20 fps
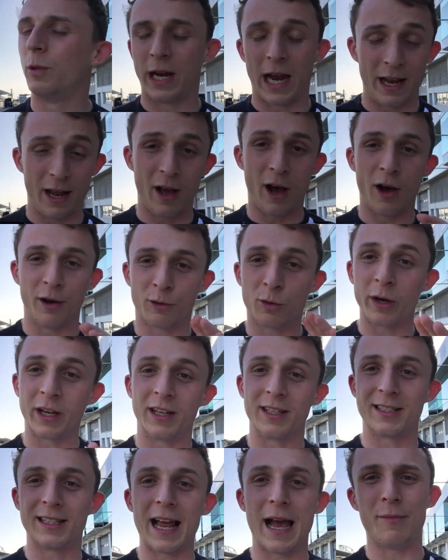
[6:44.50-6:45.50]
We had our
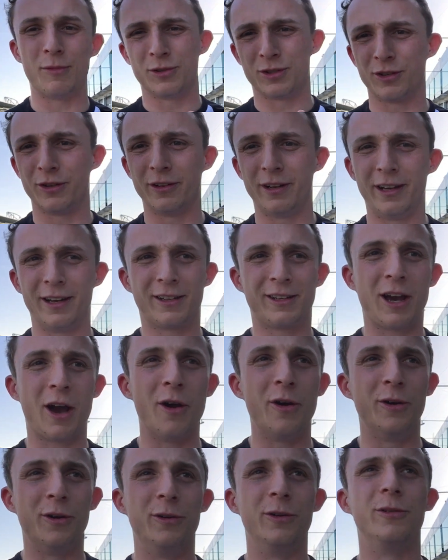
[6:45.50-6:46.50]
quickest lap was on a
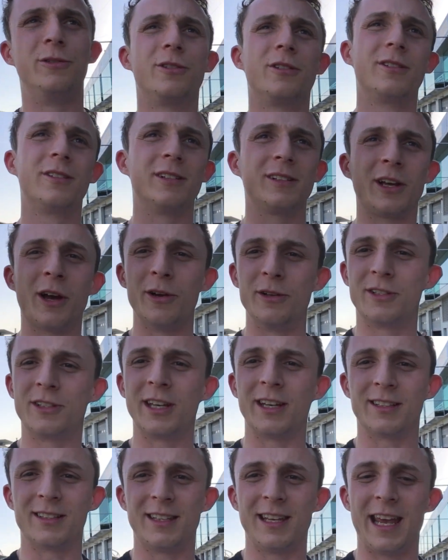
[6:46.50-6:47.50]
code
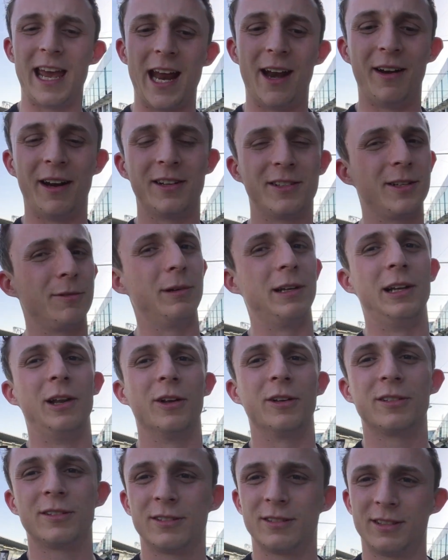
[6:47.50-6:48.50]
60 area, so we
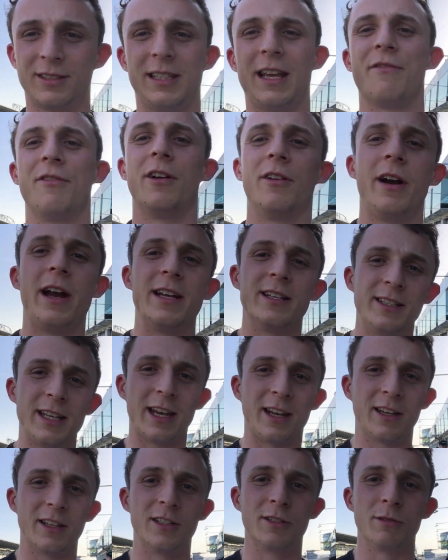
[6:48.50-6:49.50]
lost 7 or 8
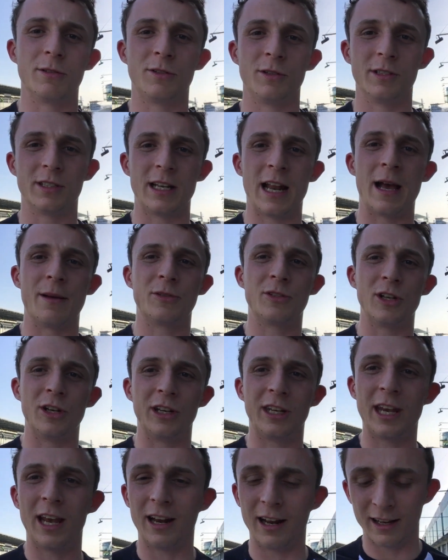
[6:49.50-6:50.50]
seconds, which was an
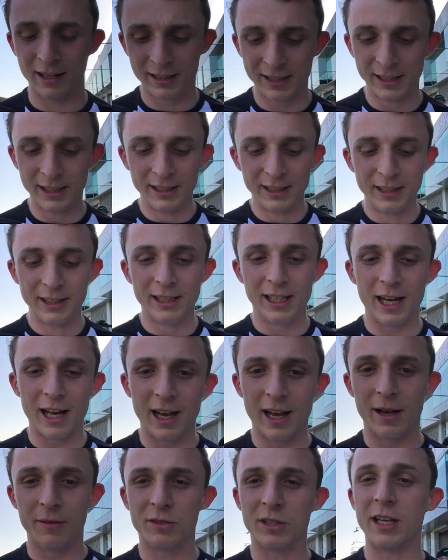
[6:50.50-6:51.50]
absolute killer.
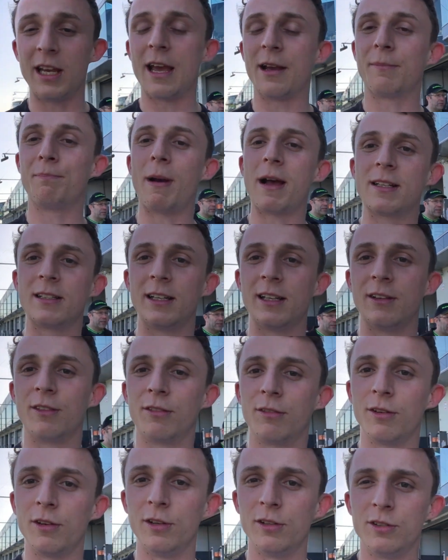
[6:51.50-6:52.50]
Battling
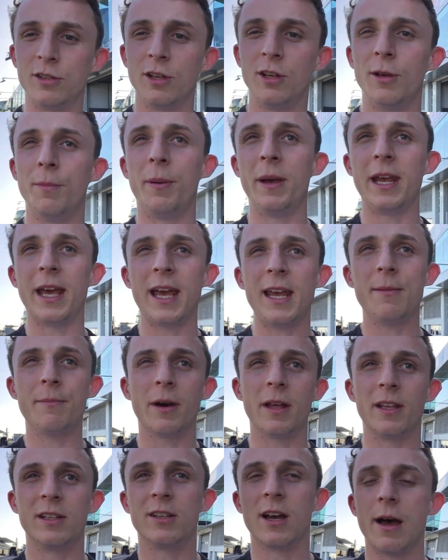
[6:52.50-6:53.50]
through to P8
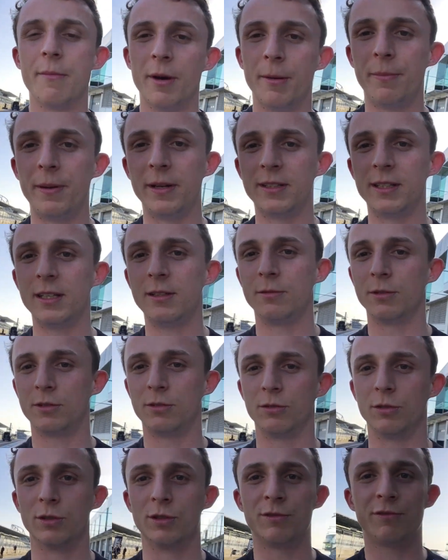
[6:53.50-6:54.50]
by the time I pitted,
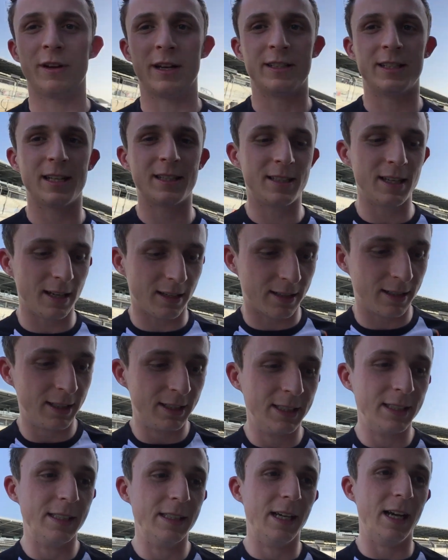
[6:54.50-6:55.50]
which was fantastic.
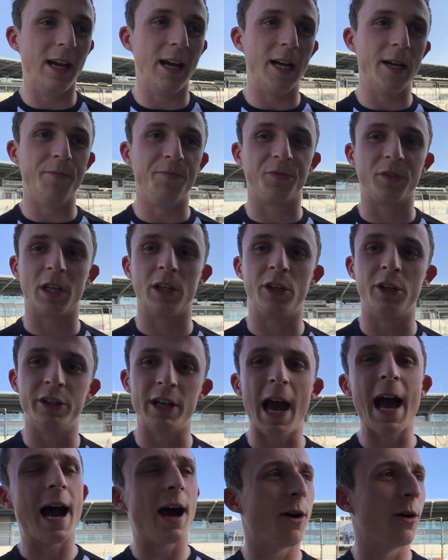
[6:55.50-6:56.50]

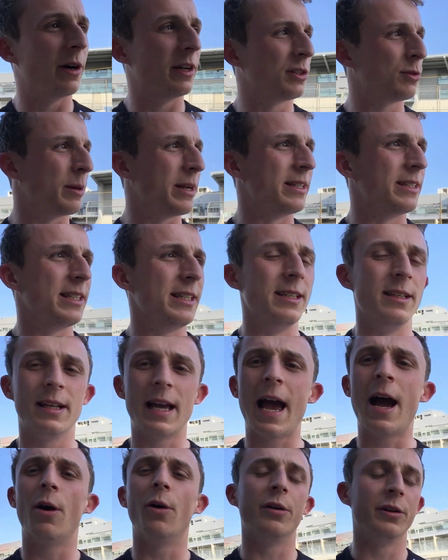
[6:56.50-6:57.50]
Good hour
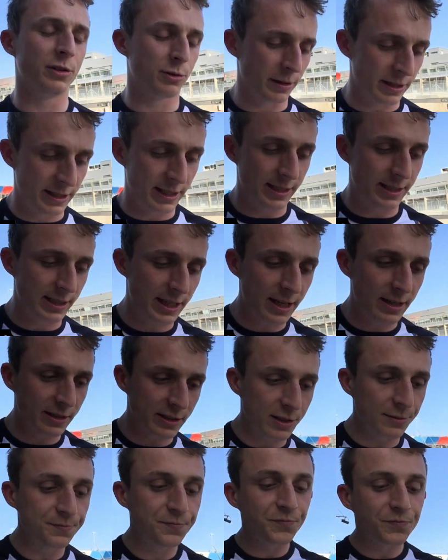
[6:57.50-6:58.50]
and 20
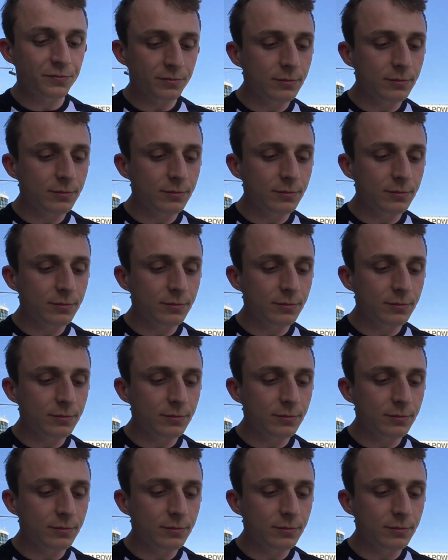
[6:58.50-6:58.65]
stint.